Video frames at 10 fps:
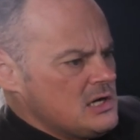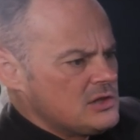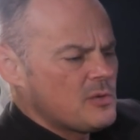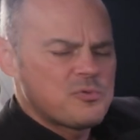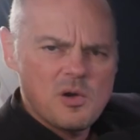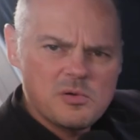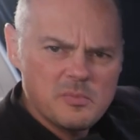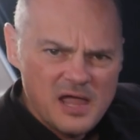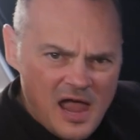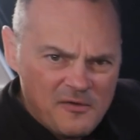The problem
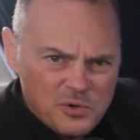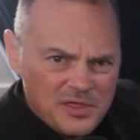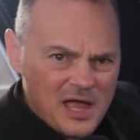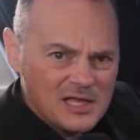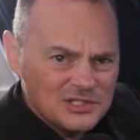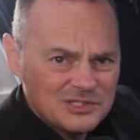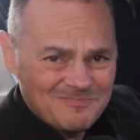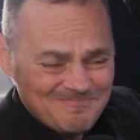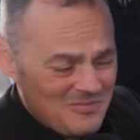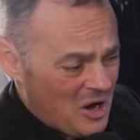I have with that is
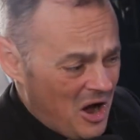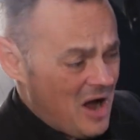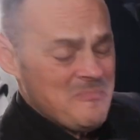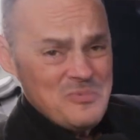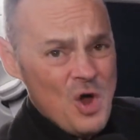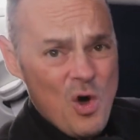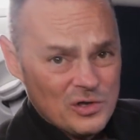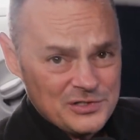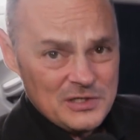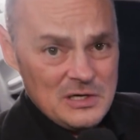I'm
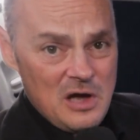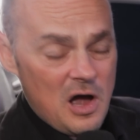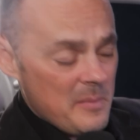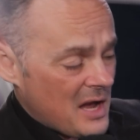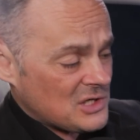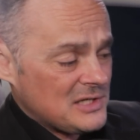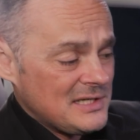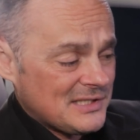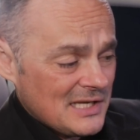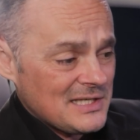not. I'm actually
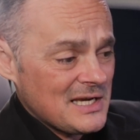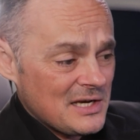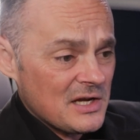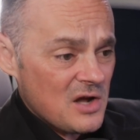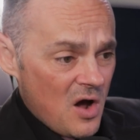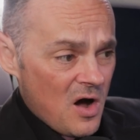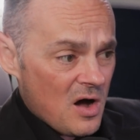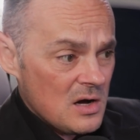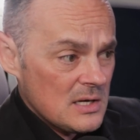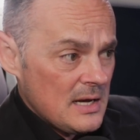sitting in a
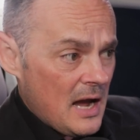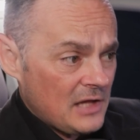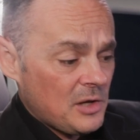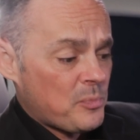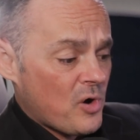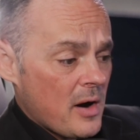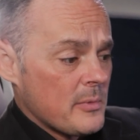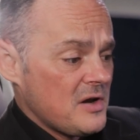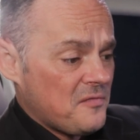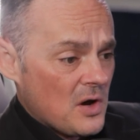car, and the
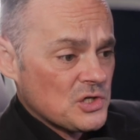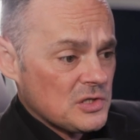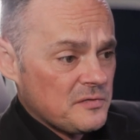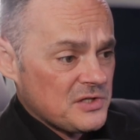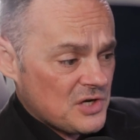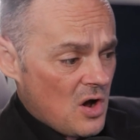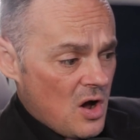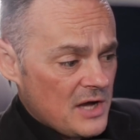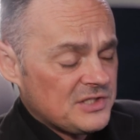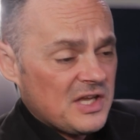primary function of this
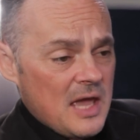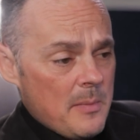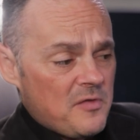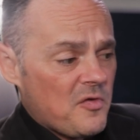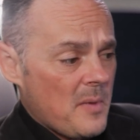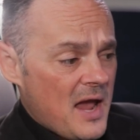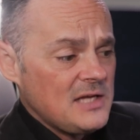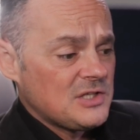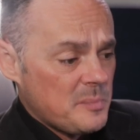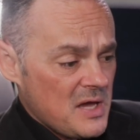car is to get me from
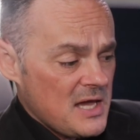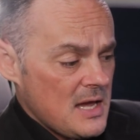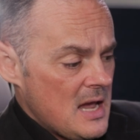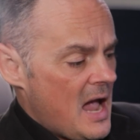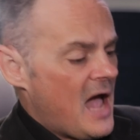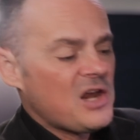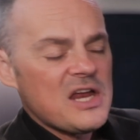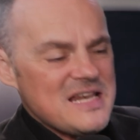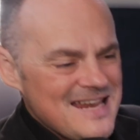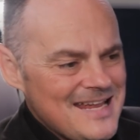A to B, and
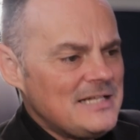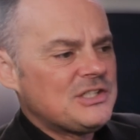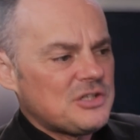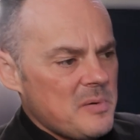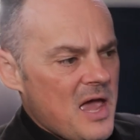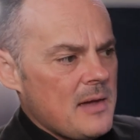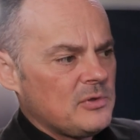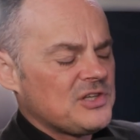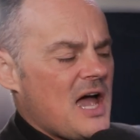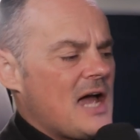I need to be
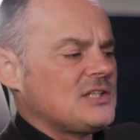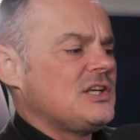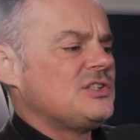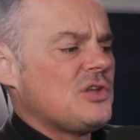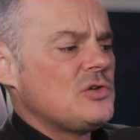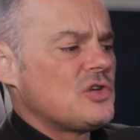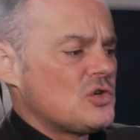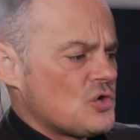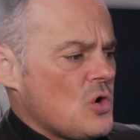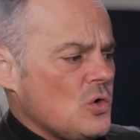able to access those
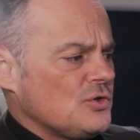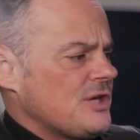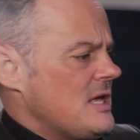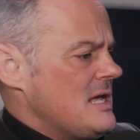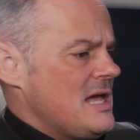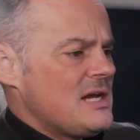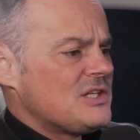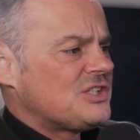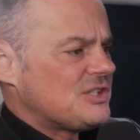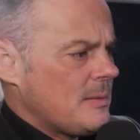controls in
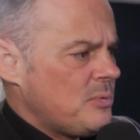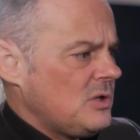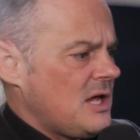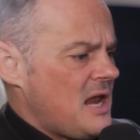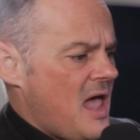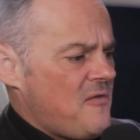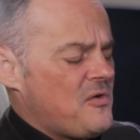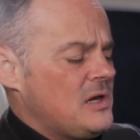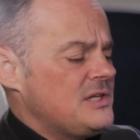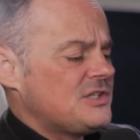as simple and
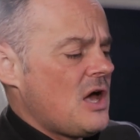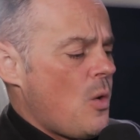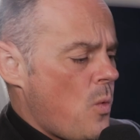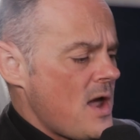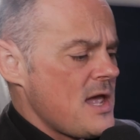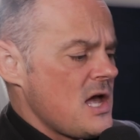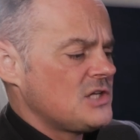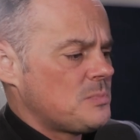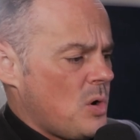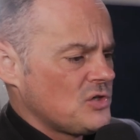effortless a way
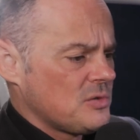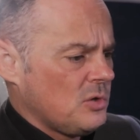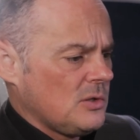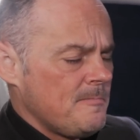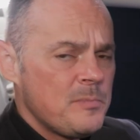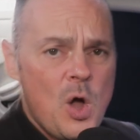as possible.